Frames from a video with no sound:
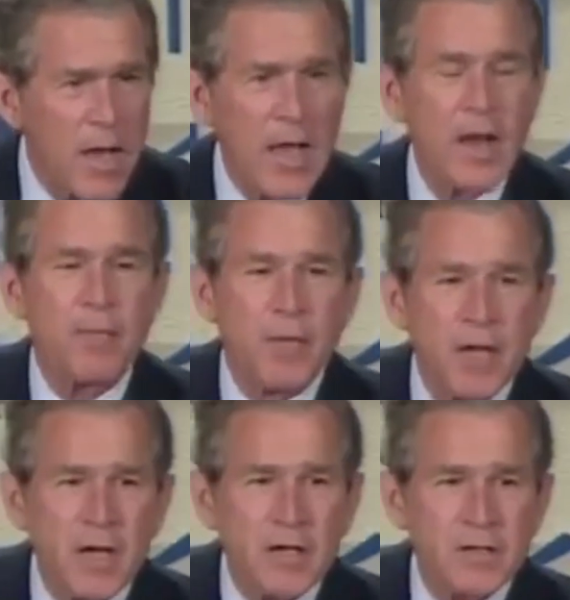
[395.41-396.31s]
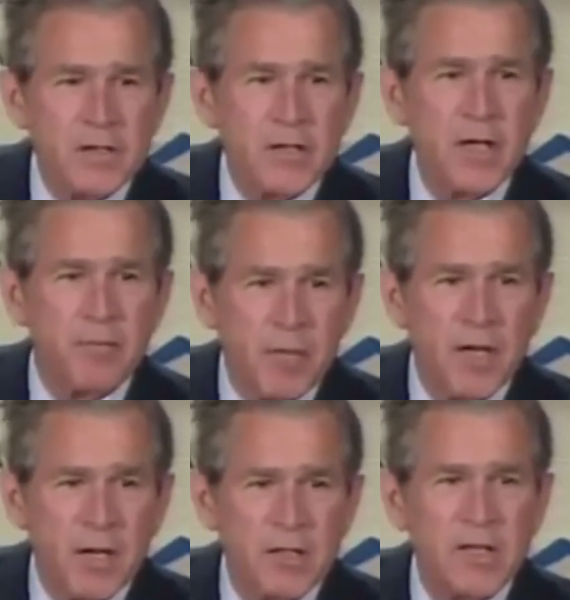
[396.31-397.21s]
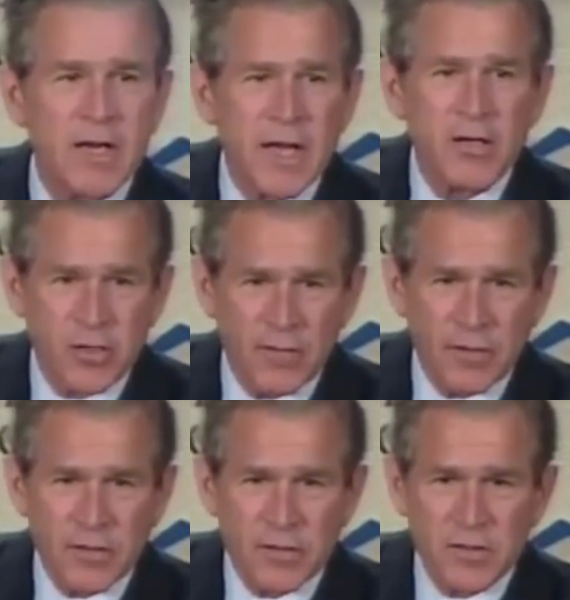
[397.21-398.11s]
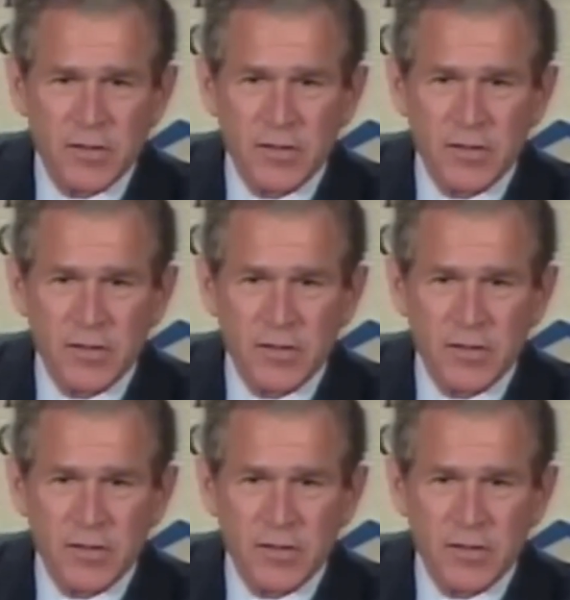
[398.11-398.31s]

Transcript: And it means that each of us